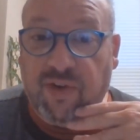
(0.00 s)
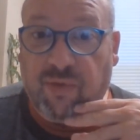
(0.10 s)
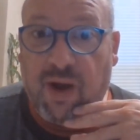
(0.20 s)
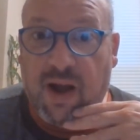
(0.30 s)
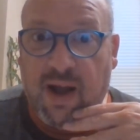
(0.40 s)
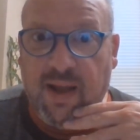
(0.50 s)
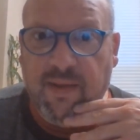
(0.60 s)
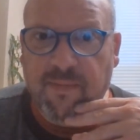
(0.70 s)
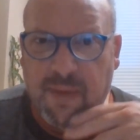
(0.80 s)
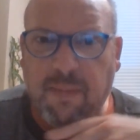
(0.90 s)
dry.
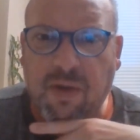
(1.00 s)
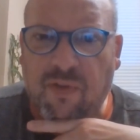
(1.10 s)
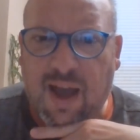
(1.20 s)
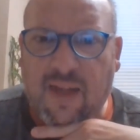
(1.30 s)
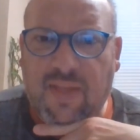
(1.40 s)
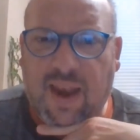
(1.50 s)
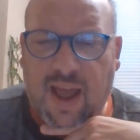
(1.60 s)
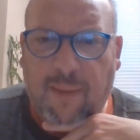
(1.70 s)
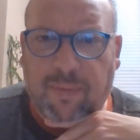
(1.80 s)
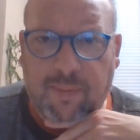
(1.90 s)
Maybe you've had that
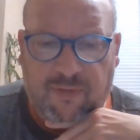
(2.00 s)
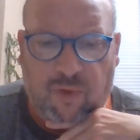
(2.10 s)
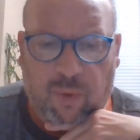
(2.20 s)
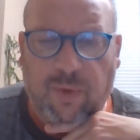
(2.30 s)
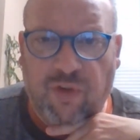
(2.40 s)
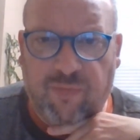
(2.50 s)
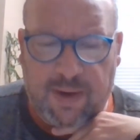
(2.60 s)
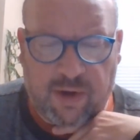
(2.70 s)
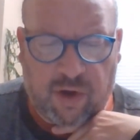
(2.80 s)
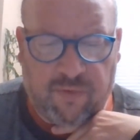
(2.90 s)
happen before when you've
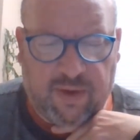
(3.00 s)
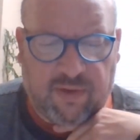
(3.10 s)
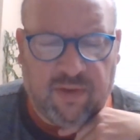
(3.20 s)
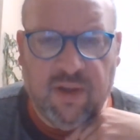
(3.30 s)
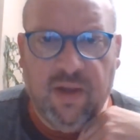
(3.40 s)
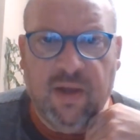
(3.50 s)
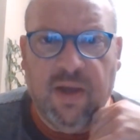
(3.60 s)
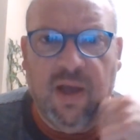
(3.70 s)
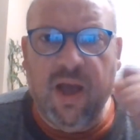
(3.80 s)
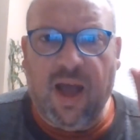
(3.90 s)
been nervous.
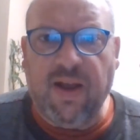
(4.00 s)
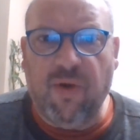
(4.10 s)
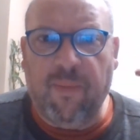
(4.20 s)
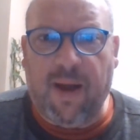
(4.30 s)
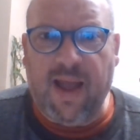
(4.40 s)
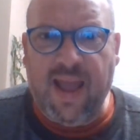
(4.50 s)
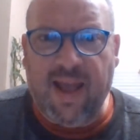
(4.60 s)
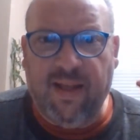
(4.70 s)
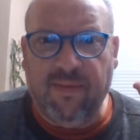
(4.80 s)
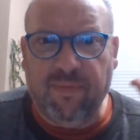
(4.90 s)
I know
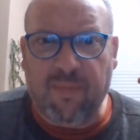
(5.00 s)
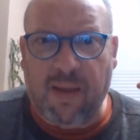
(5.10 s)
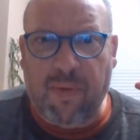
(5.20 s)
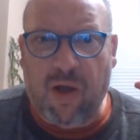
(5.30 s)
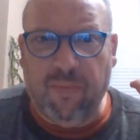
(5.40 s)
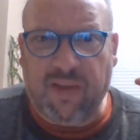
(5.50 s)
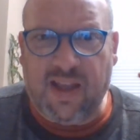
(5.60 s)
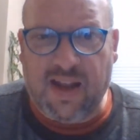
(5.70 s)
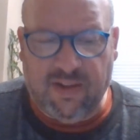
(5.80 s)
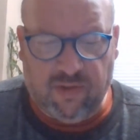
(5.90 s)
my palms get
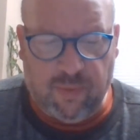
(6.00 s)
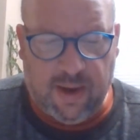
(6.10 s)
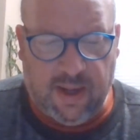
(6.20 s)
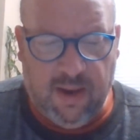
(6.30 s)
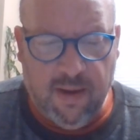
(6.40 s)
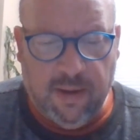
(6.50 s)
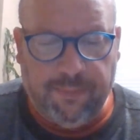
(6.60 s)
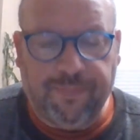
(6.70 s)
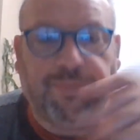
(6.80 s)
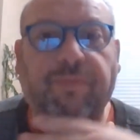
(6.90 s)
kind of sweaty,
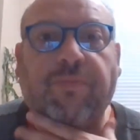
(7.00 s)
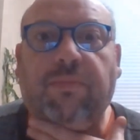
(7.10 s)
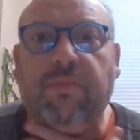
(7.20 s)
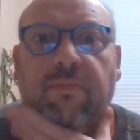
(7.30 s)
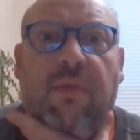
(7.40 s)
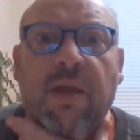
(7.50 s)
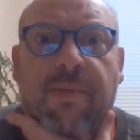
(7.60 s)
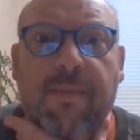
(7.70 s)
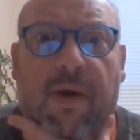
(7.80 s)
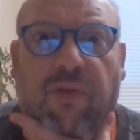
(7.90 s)
and
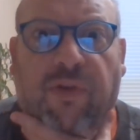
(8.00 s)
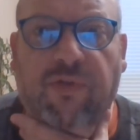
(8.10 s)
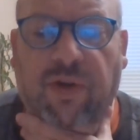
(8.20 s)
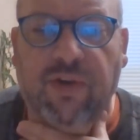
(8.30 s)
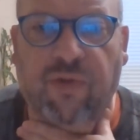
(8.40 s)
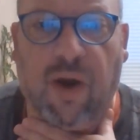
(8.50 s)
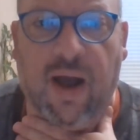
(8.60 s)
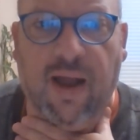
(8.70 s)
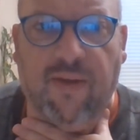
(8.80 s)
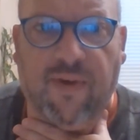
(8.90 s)
my mouth feels very
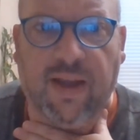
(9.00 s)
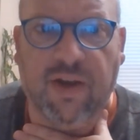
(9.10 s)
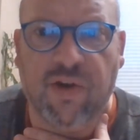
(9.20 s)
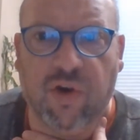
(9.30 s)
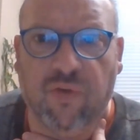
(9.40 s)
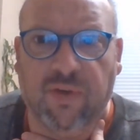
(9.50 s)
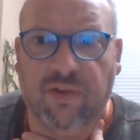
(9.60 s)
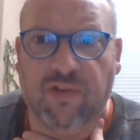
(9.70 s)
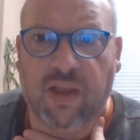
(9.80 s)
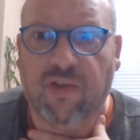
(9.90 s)
dry if I get
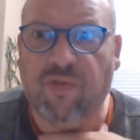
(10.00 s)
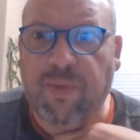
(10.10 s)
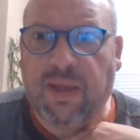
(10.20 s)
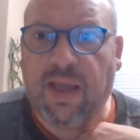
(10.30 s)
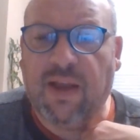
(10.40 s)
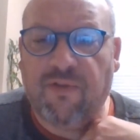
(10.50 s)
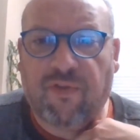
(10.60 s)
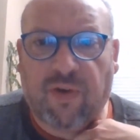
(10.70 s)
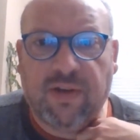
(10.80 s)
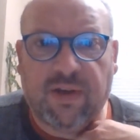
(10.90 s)
nervous, like speaking in
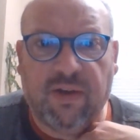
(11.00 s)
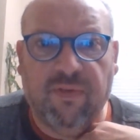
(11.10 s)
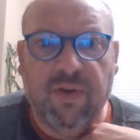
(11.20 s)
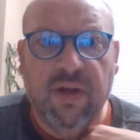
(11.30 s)
front of